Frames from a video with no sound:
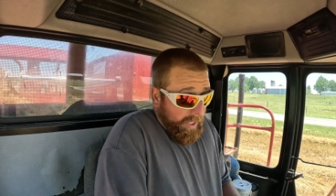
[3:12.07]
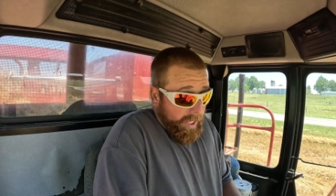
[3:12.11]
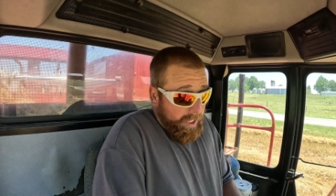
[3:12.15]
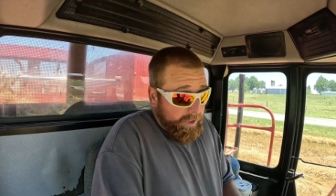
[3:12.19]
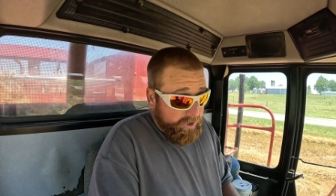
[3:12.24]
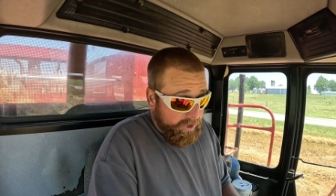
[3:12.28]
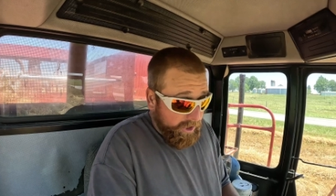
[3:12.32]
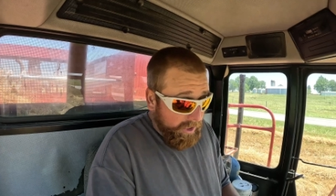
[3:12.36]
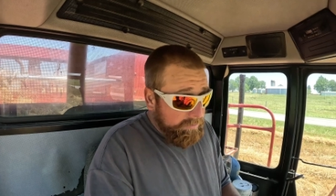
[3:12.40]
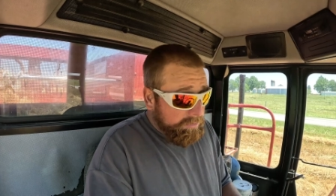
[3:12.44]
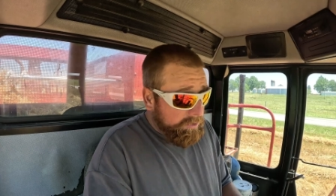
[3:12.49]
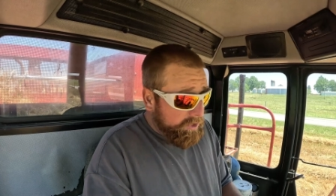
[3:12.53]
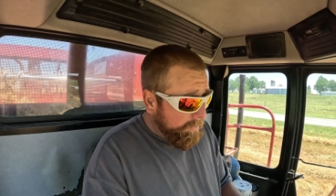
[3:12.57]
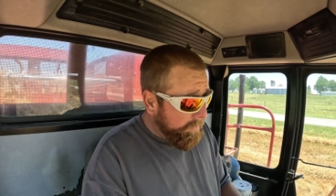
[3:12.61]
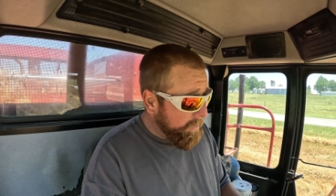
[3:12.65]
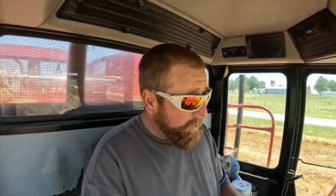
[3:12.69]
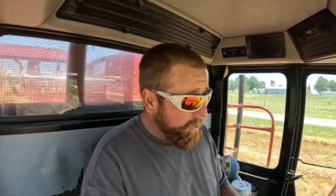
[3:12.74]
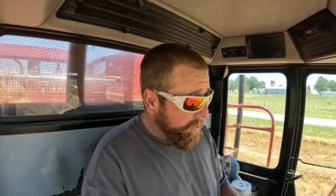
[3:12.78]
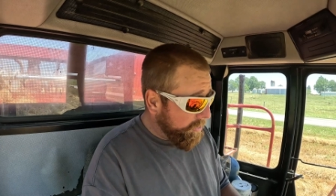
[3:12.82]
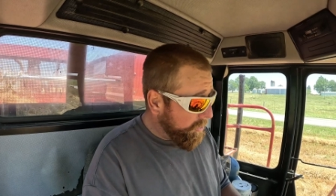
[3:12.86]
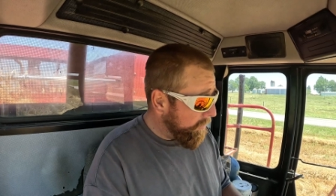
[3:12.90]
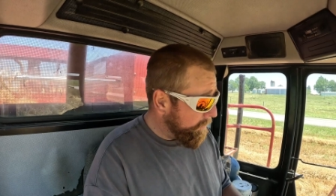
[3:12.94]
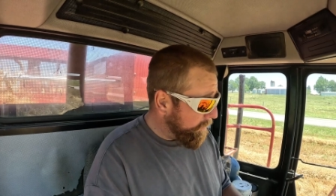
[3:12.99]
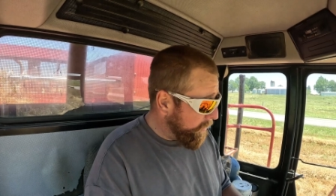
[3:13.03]
It seems to be
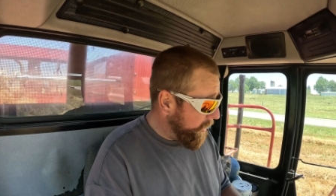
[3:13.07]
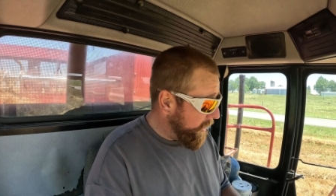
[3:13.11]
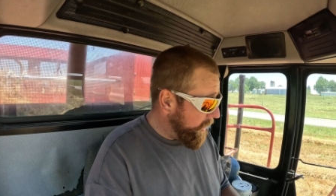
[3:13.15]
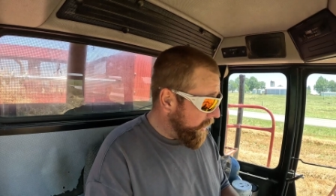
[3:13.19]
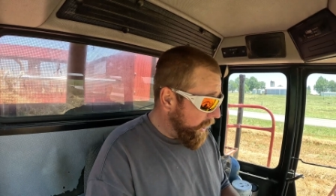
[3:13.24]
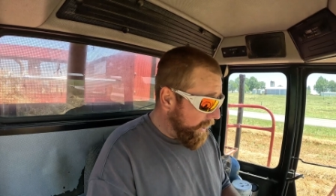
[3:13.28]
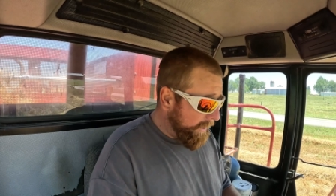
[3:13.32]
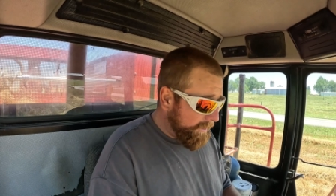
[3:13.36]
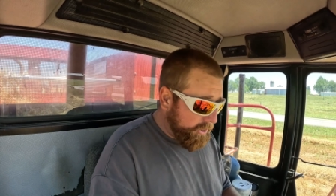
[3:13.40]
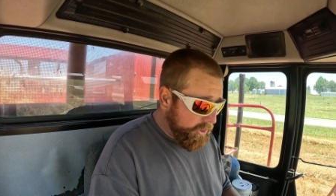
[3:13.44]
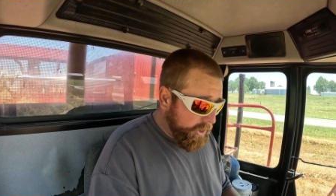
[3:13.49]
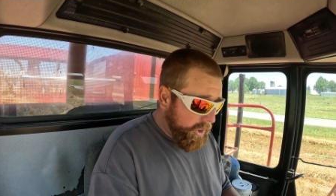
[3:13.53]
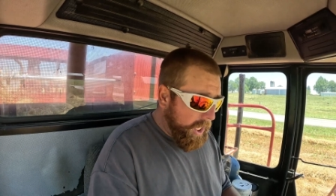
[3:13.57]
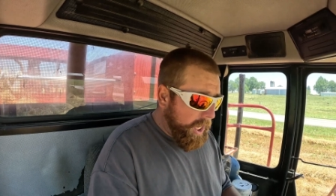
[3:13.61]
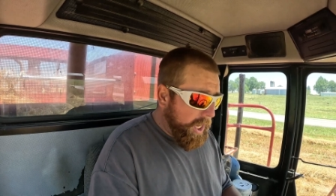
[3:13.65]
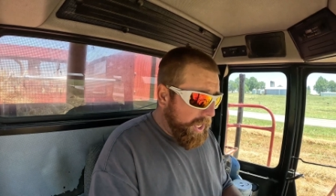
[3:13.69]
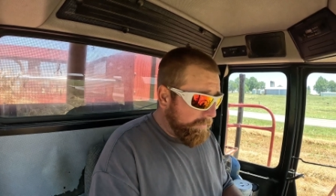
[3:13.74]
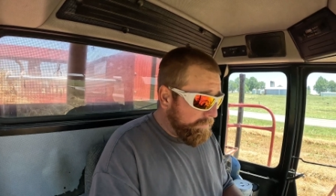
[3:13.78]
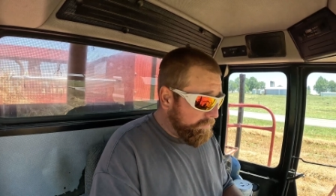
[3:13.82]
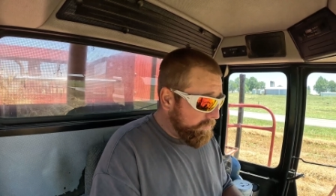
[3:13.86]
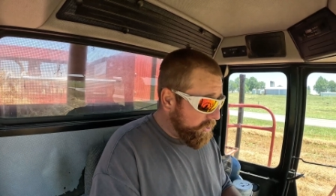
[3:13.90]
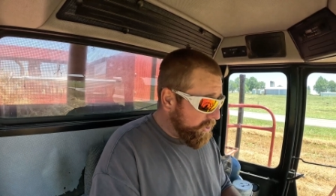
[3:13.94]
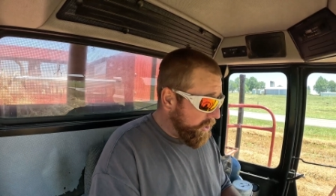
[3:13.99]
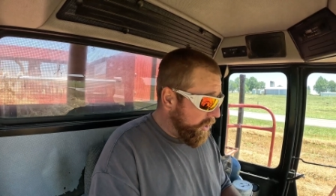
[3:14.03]
doing a pretty nice
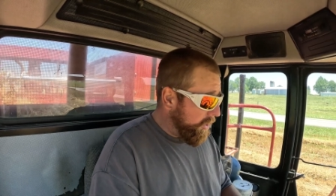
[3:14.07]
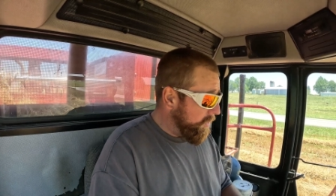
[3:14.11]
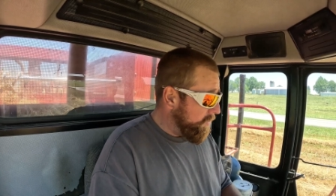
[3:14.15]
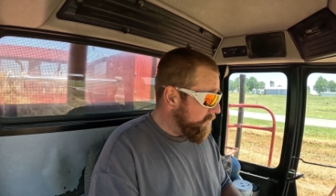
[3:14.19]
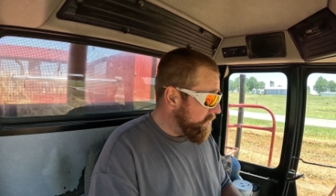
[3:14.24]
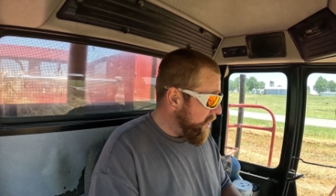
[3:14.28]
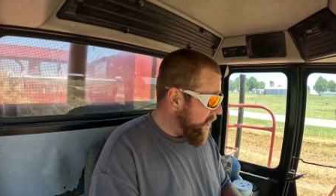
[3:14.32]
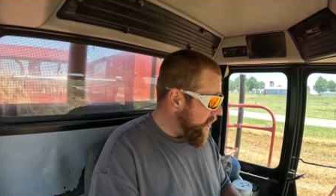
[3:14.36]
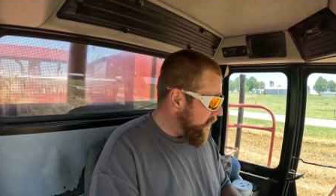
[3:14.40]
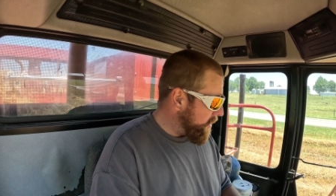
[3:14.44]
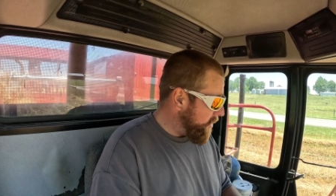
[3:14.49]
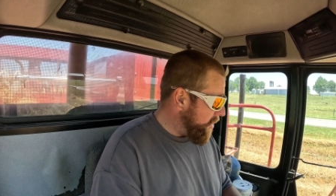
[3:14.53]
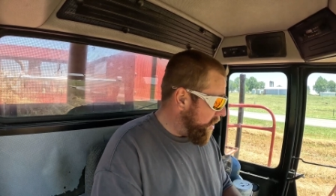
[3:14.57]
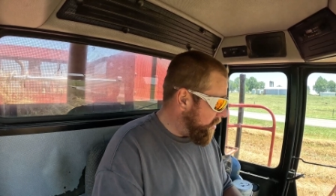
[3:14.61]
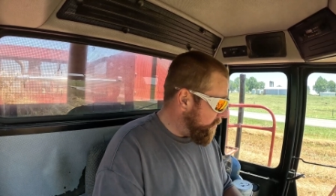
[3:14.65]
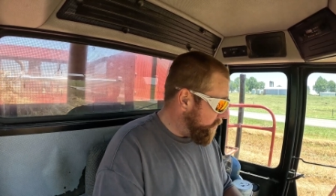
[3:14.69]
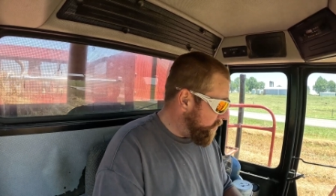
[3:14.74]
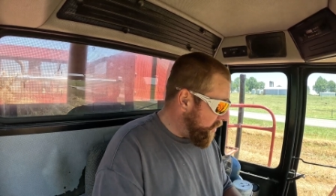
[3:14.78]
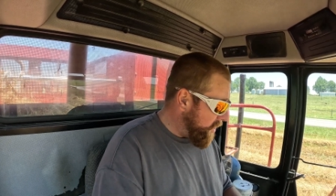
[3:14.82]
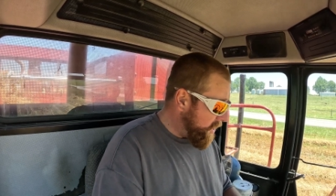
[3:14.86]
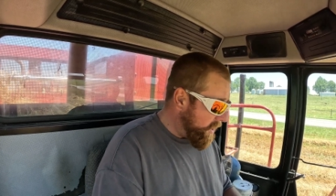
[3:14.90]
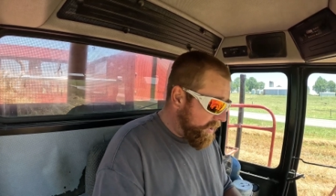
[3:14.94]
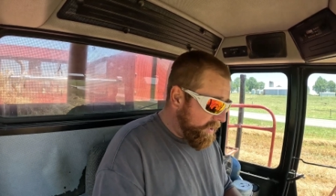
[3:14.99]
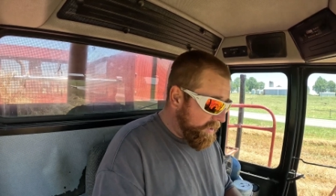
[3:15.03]
job, so knock
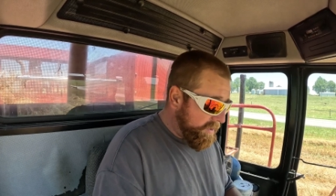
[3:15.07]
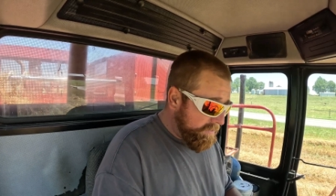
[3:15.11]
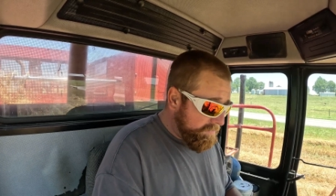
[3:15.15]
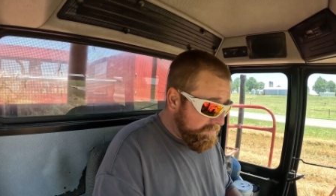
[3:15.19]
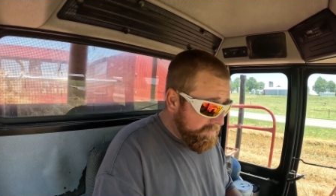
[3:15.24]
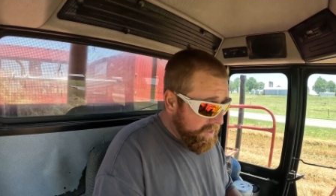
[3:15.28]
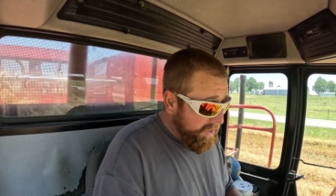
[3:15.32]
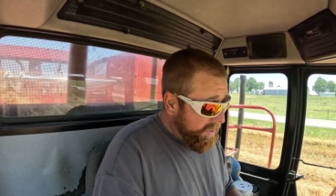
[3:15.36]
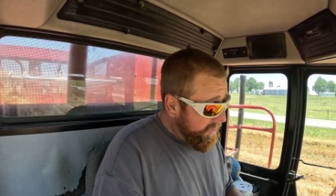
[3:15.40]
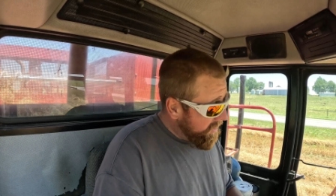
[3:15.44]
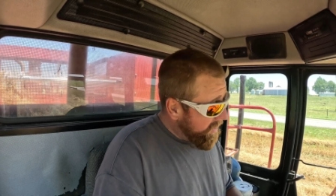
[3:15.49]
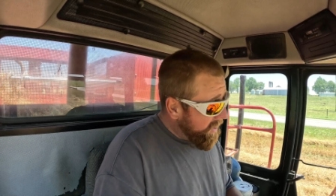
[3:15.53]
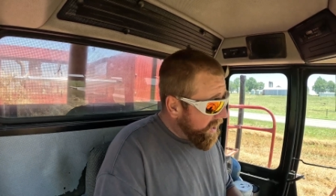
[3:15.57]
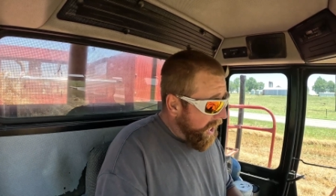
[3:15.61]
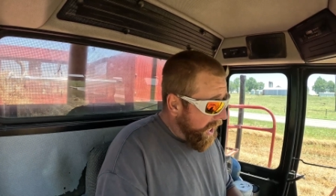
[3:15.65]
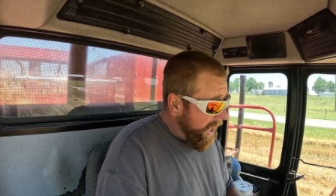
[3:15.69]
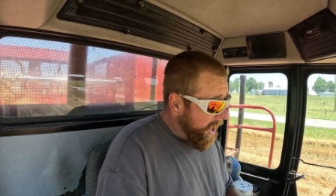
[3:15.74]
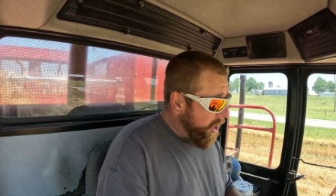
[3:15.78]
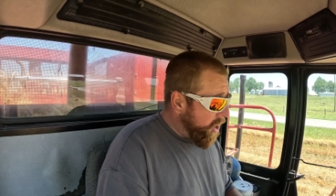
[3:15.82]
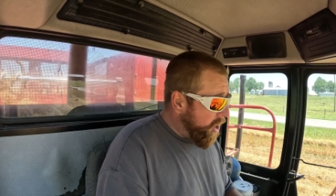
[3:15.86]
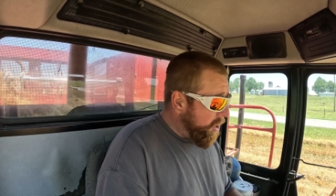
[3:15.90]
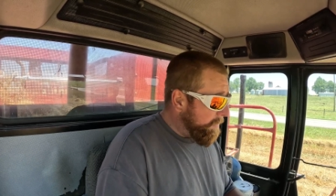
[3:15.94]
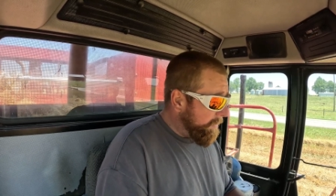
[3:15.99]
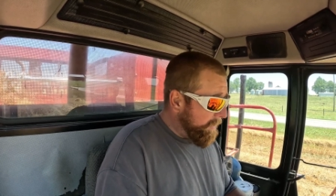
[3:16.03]
on wood. I
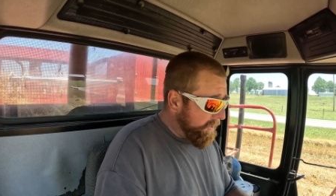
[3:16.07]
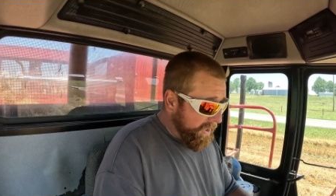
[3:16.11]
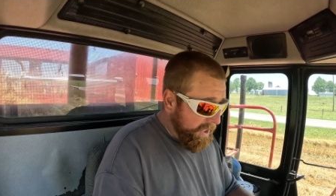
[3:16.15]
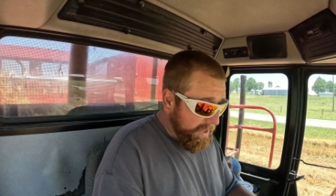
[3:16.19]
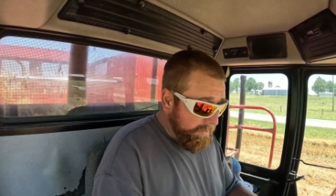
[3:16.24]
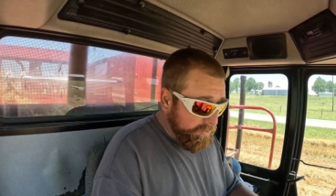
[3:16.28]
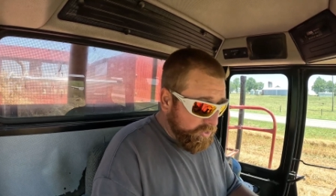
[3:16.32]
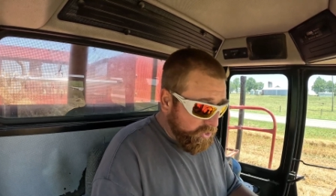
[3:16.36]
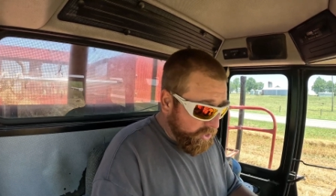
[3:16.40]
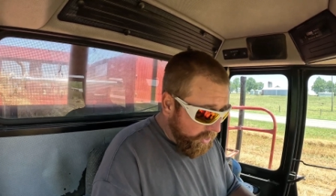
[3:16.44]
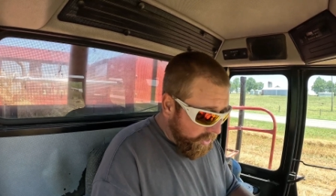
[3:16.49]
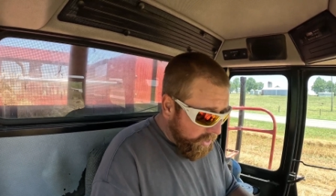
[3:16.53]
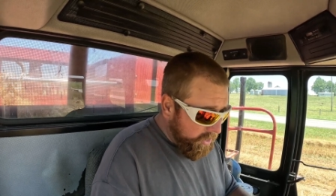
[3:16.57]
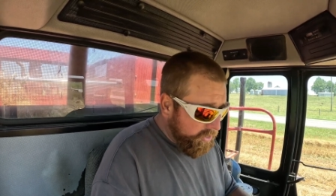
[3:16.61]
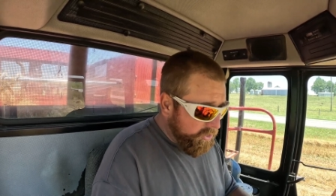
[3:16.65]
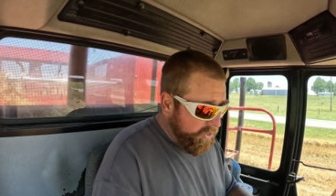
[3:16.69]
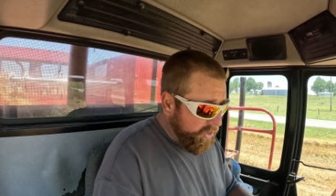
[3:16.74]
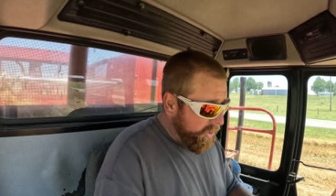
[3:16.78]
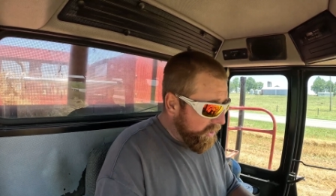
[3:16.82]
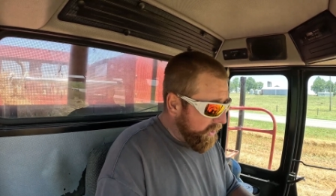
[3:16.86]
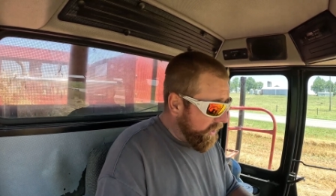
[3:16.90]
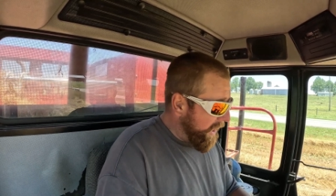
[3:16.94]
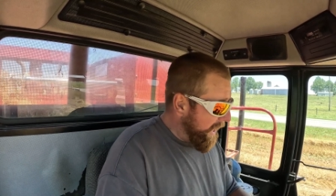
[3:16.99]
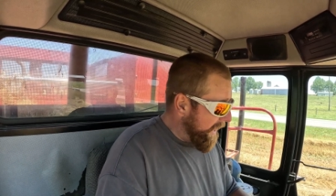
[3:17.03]
hope it keeps going
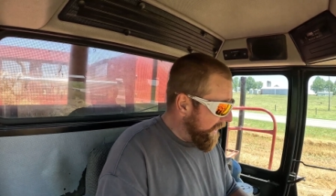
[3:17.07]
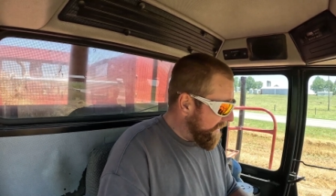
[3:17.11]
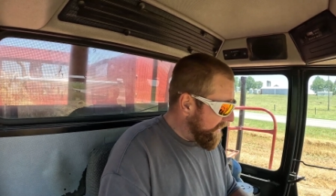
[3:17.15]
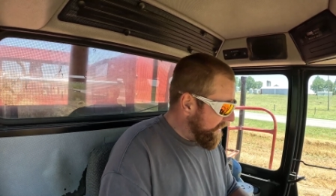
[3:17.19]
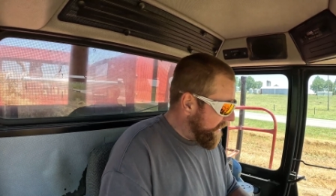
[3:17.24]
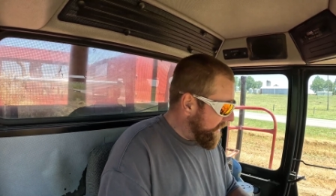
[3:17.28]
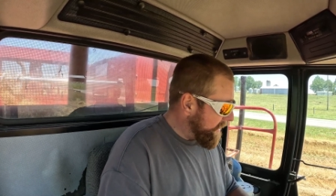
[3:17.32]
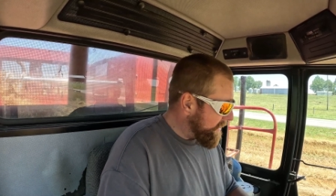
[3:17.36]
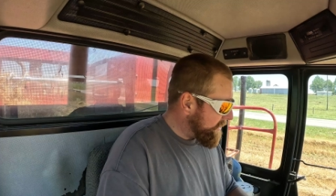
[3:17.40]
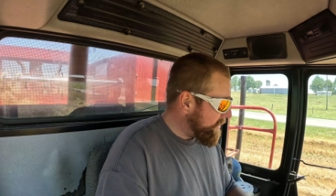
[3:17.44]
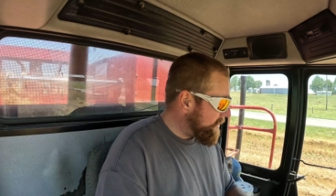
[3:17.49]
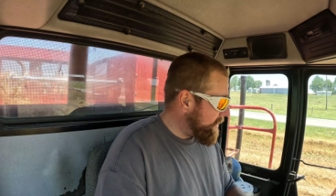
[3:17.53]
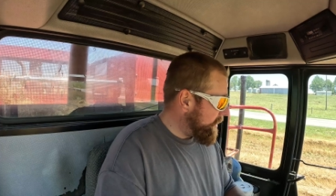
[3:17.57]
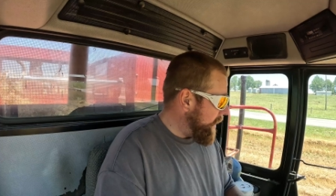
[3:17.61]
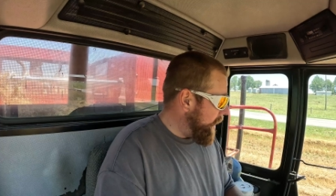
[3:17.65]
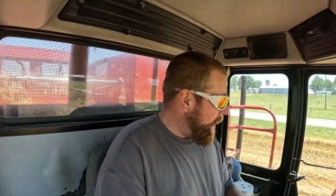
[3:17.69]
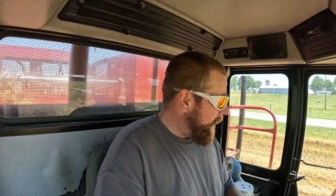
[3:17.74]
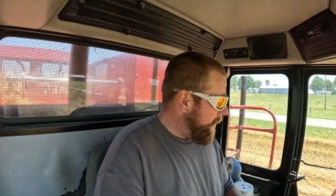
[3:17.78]
good like this.